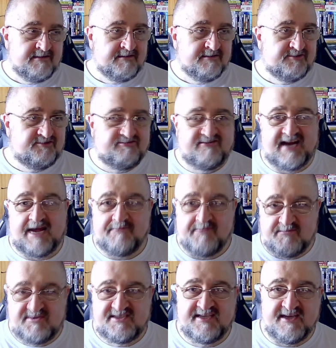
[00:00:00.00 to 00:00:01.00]
trap
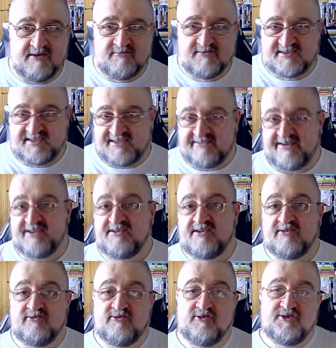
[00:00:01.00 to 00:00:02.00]
themselves either in
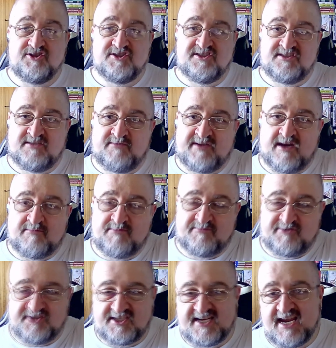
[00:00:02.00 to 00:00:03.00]
delusions of an Albert
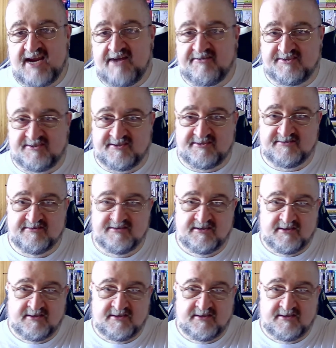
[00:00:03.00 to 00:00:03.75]
Brooks character,